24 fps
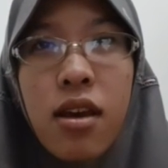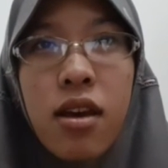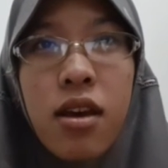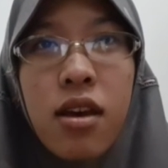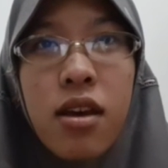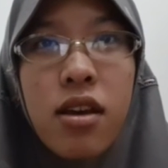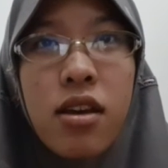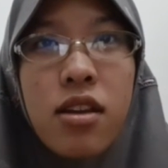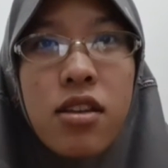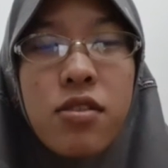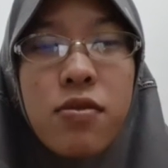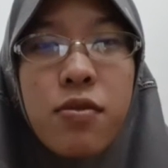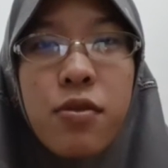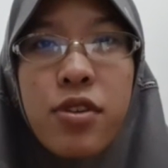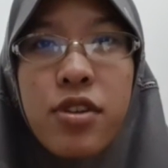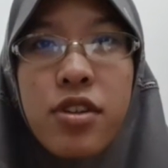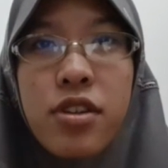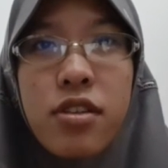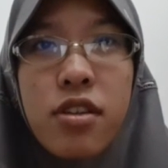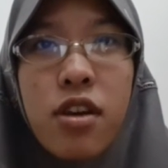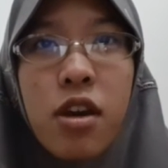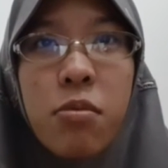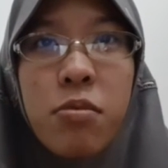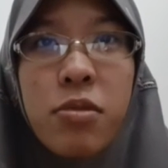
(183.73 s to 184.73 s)
As for the
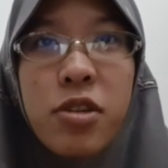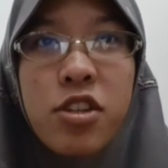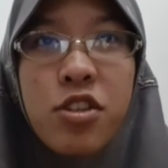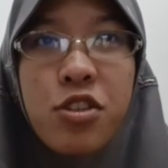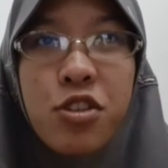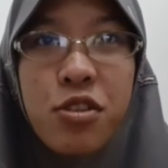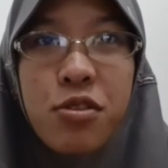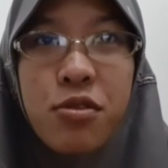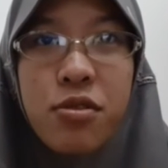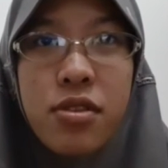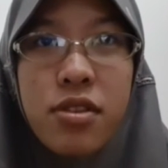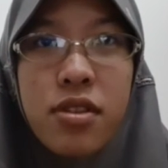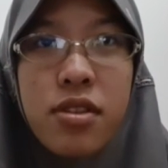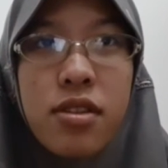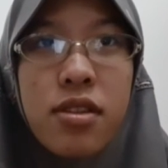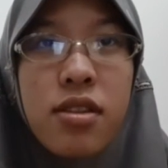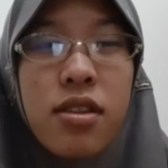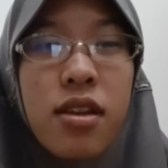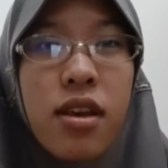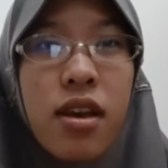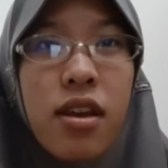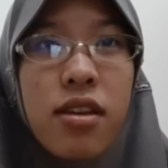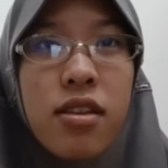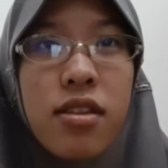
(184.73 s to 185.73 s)
topic chosen,
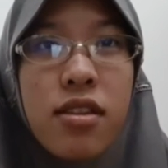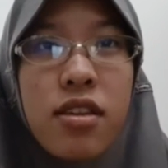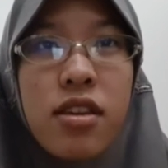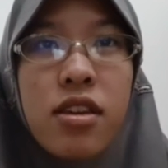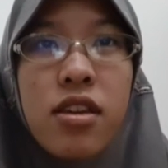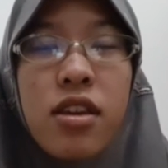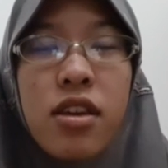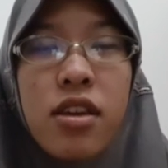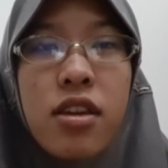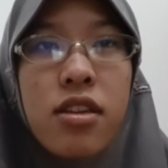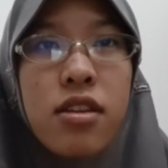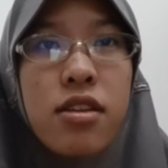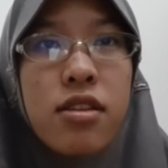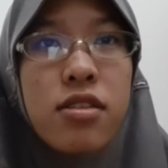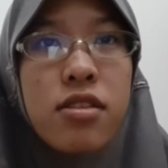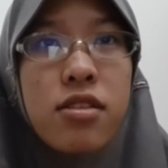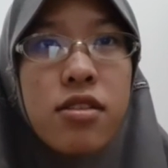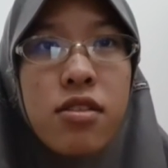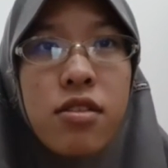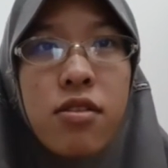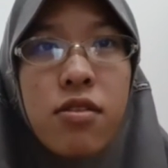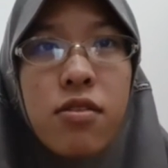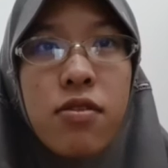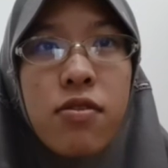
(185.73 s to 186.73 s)
I think it is
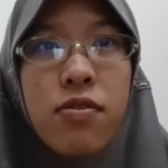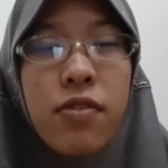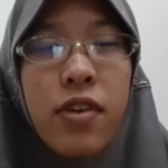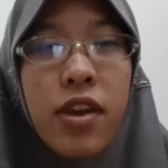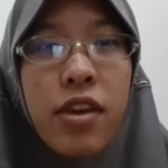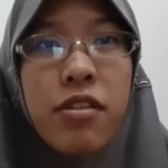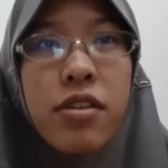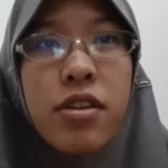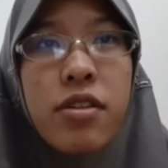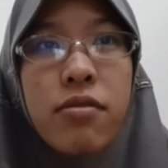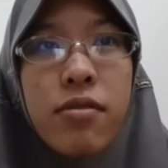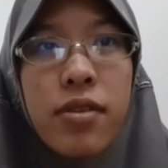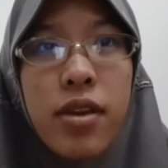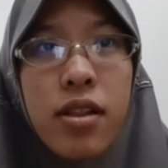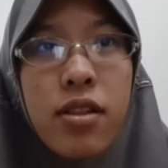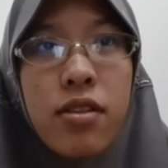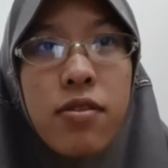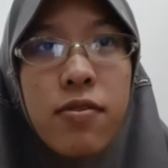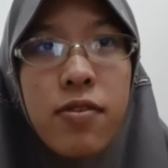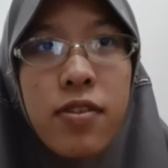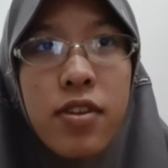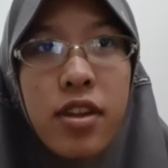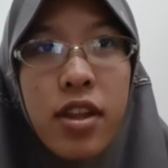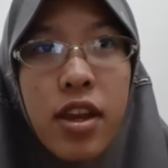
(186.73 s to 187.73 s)
a very
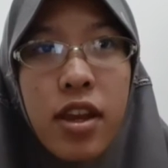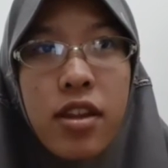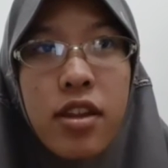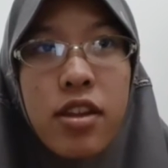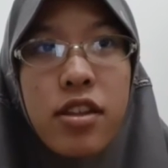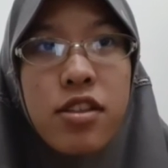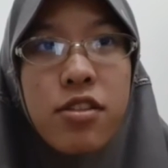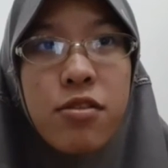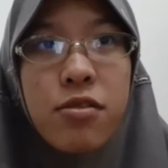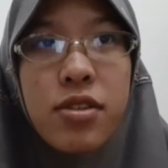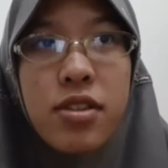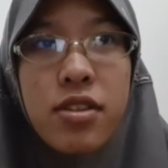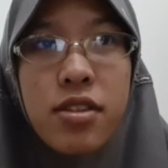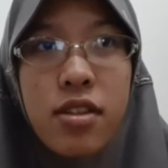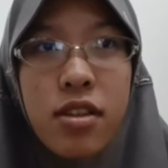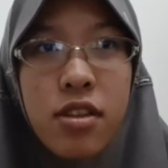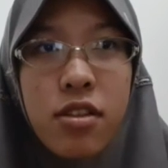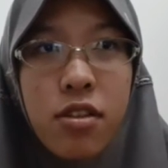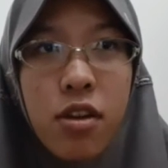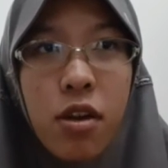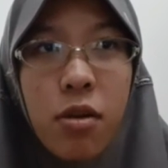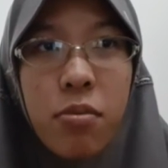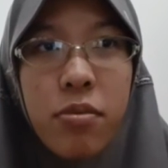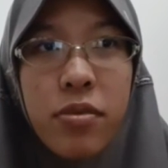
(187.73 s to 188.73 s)
relevant and interesting
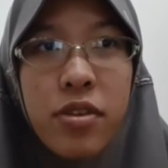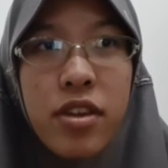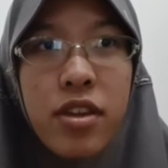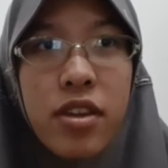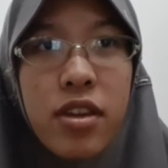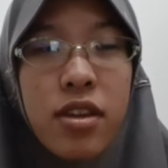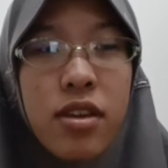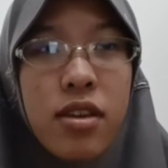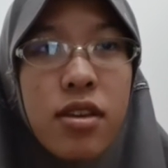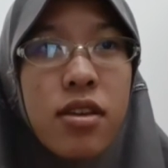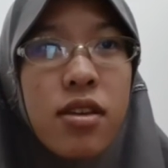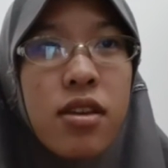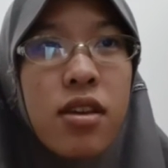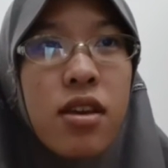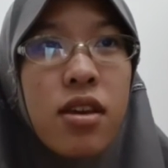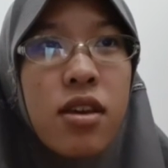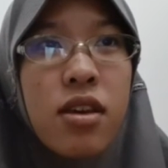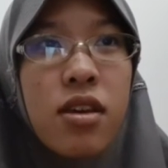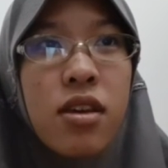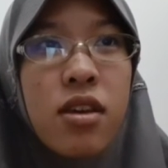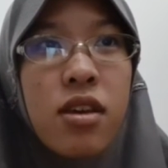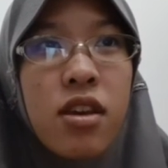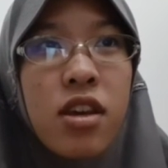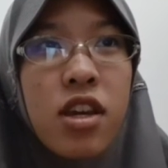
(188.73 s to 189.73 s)
topic.
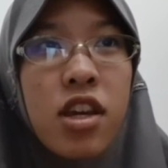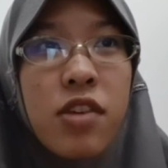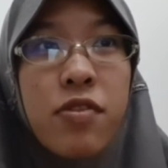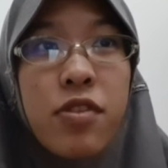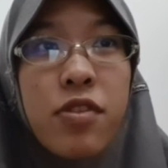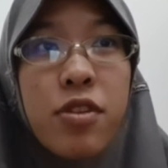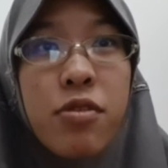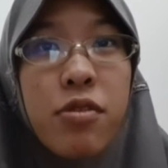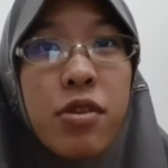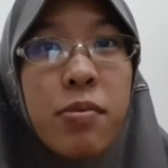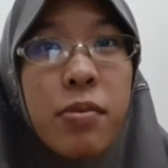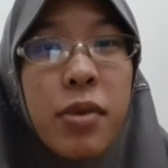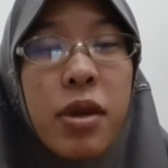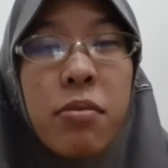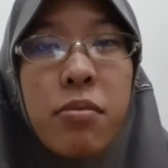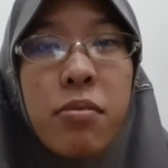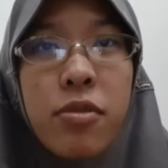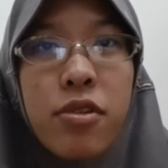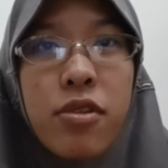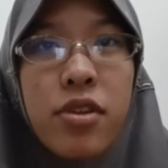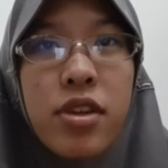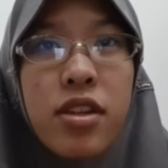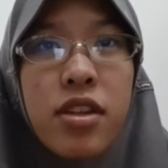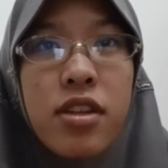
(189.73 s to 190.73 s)
If you
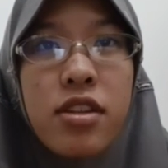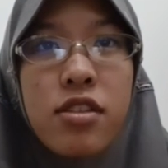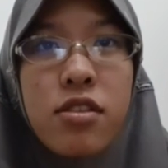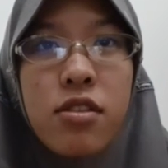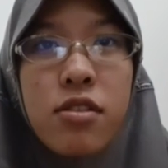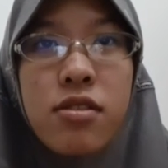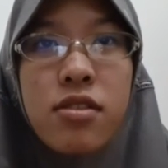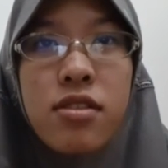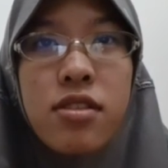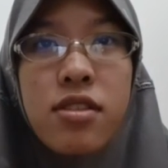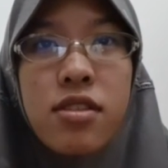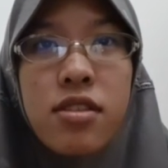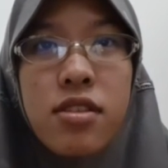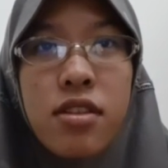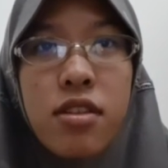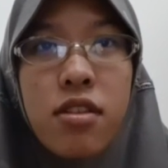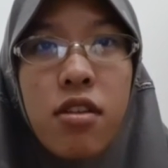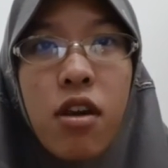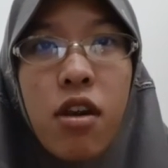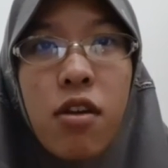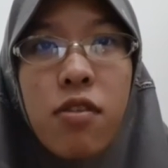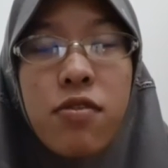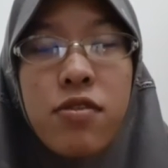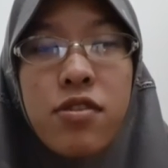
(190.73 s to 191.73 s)
remember, it is consisted
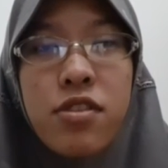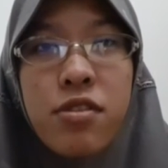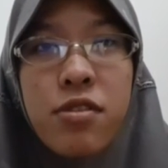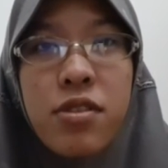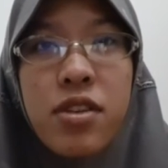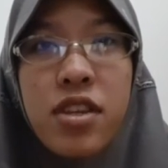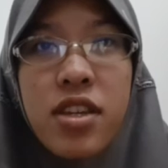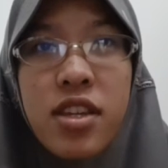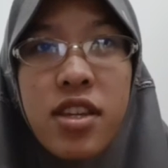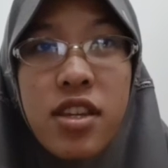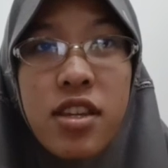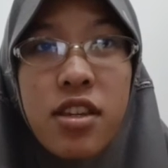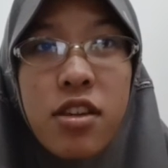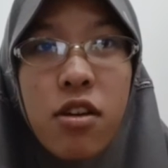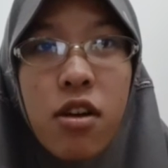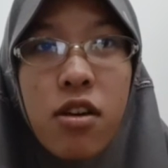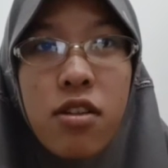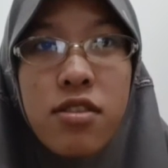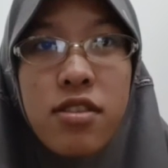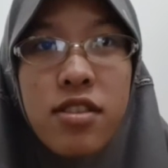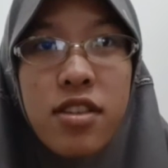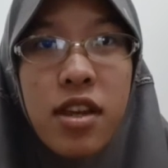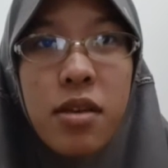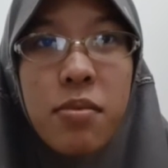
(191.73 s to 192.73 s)
of three key
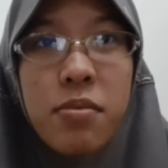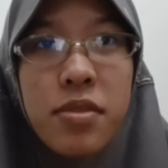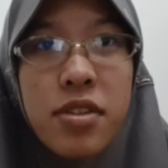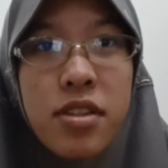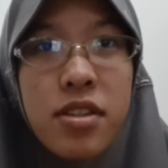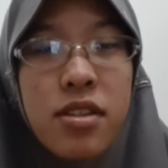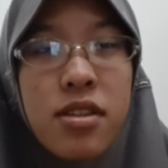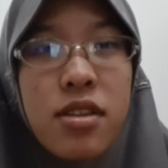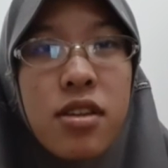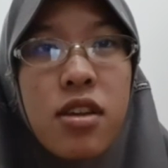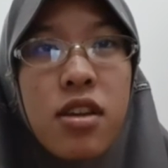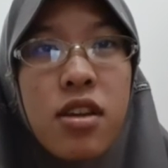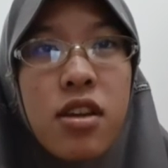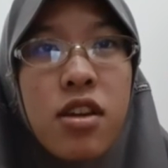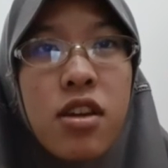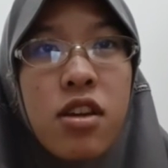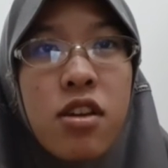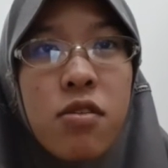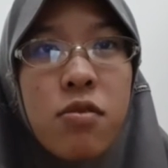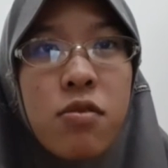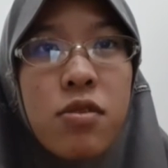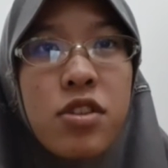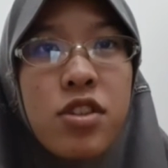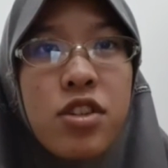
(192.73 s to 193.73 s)
concepts,
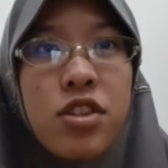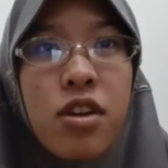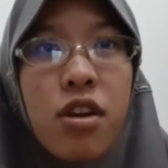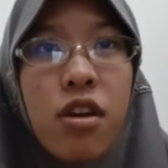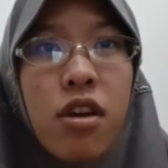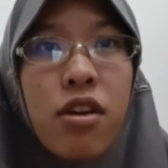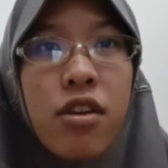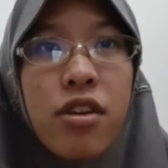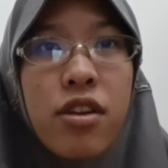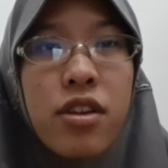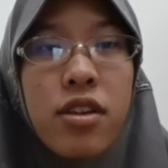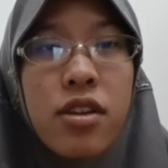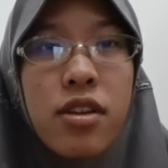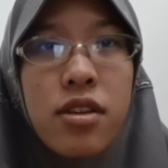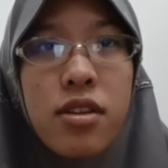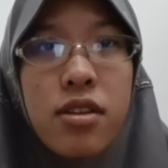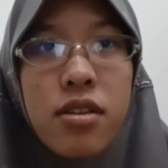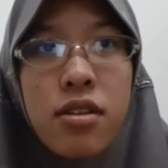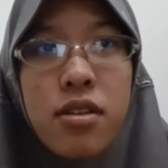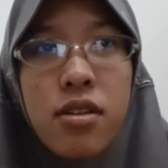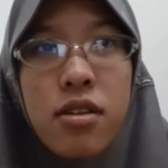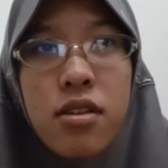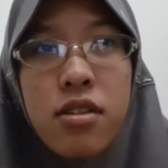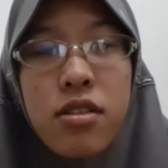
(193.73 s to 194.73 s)
which are
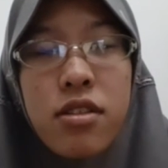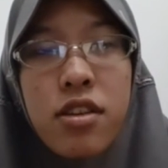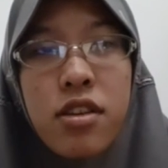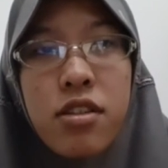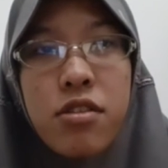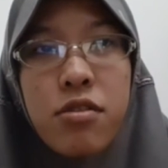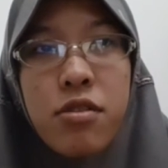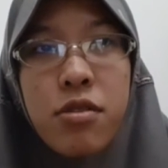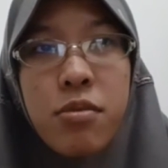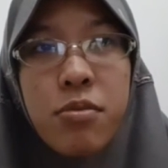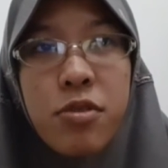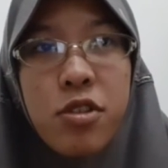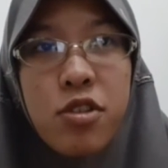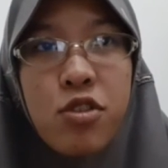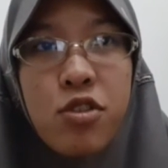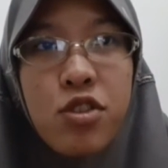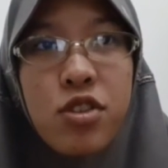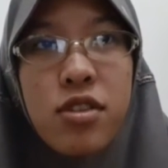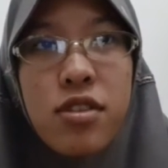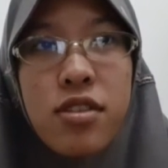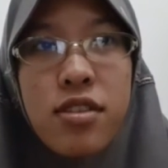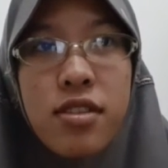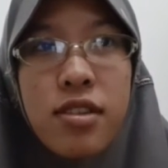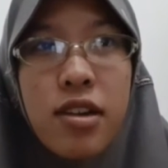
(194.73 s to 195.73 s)
the
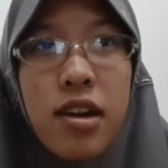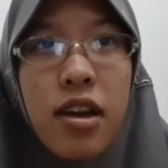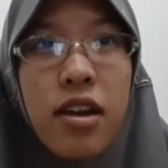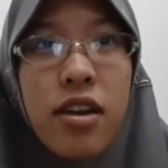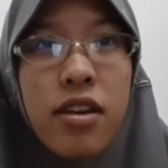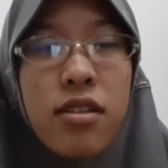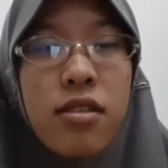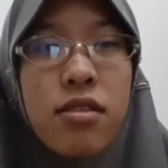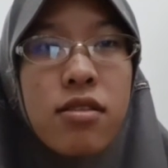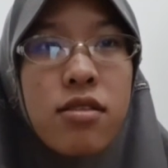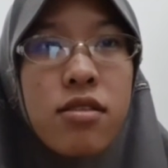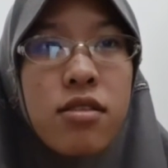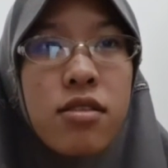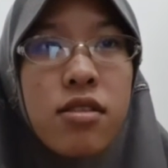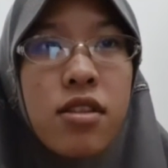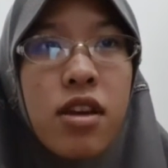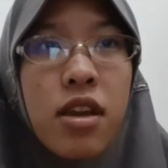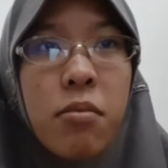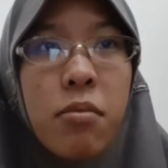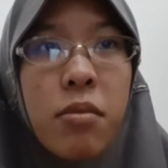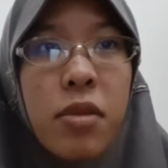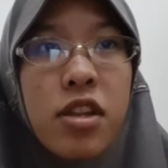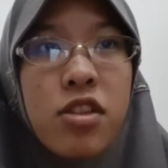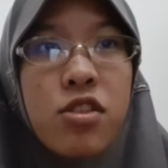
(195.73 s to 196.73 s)
attribution styles,
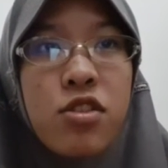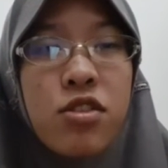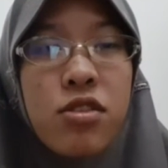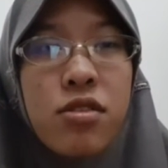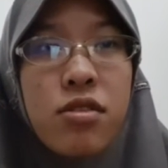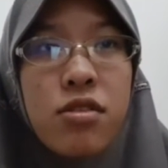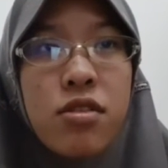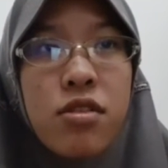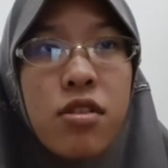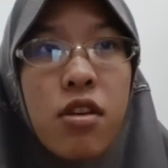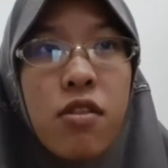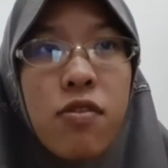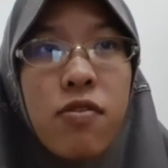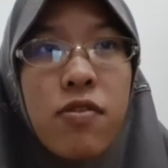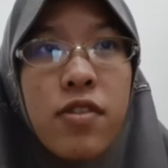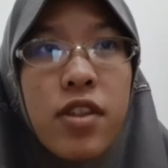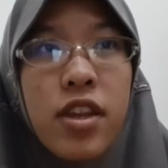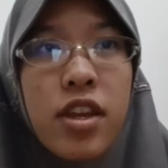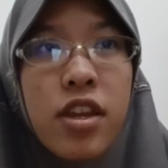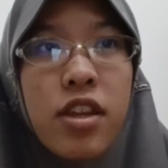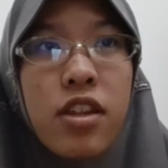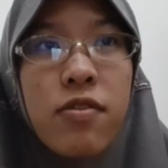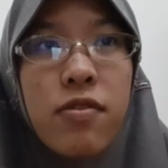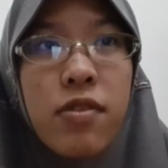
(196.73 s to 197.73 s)
dimensions of
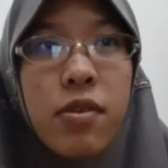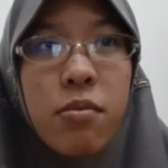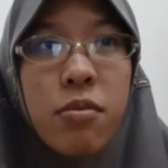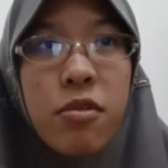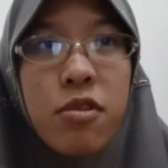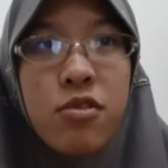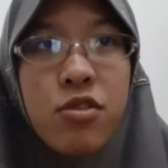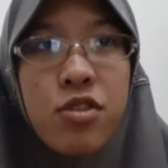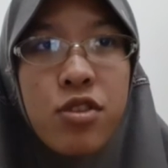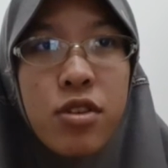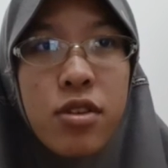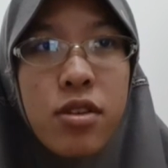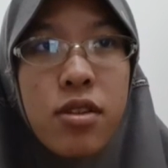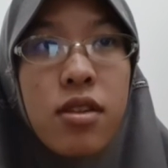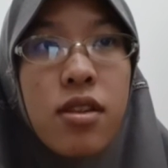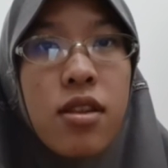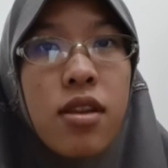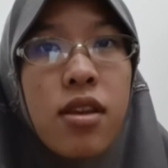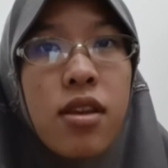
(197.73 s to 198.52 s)
negative emotion,